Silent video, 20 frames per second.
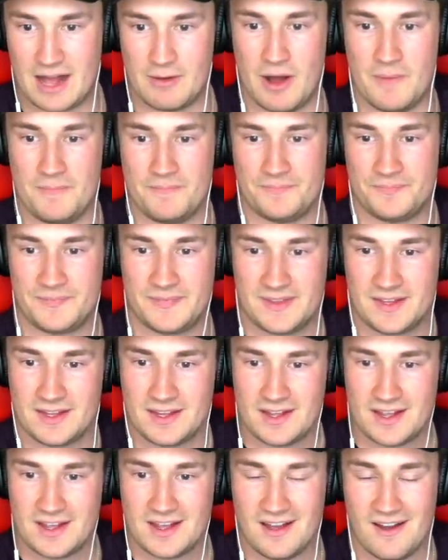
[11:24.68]
Come on.
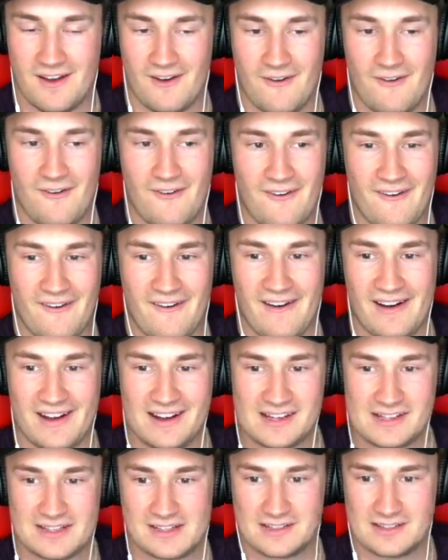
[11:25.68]

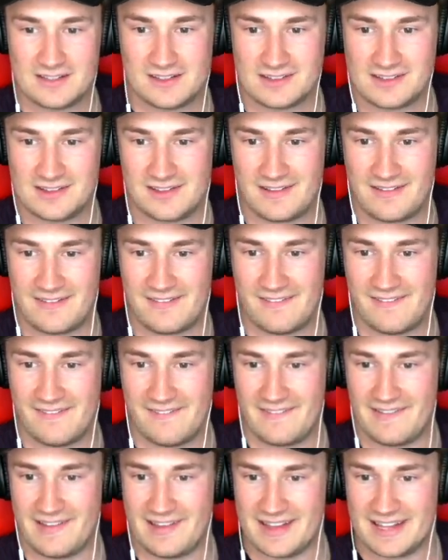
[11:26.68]
Oh.
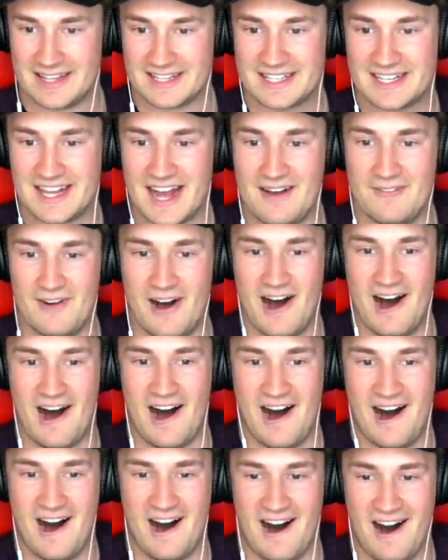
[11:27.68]
Come
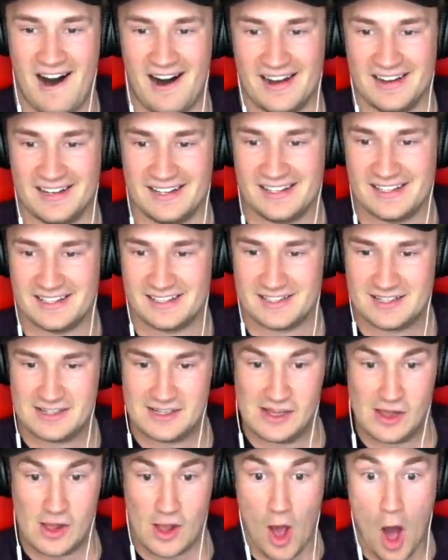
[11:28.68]
on.
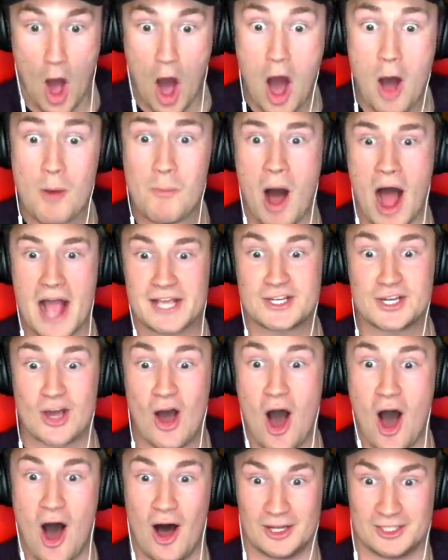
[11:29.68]
Oh my
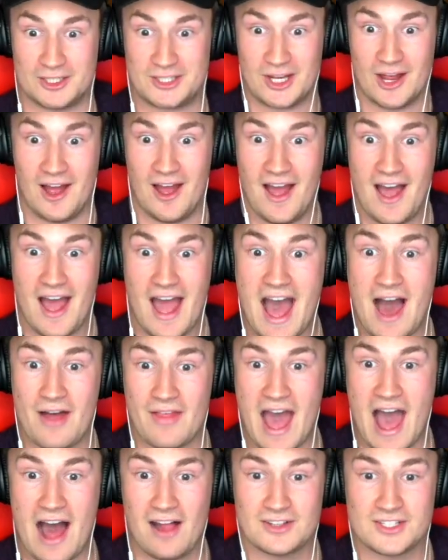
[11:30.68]
God! How
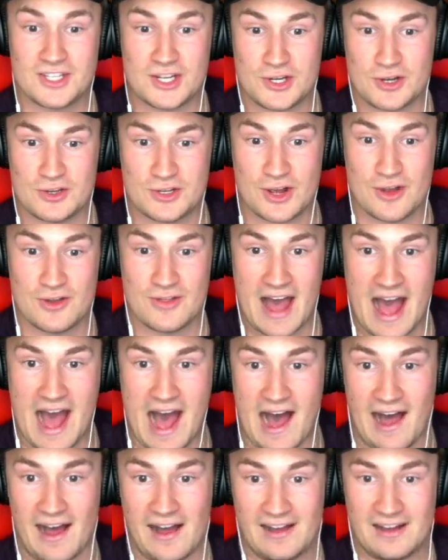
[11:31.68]
the hell did you do
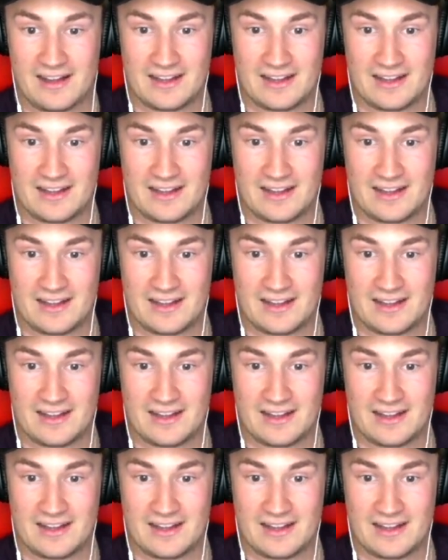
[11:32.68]
that?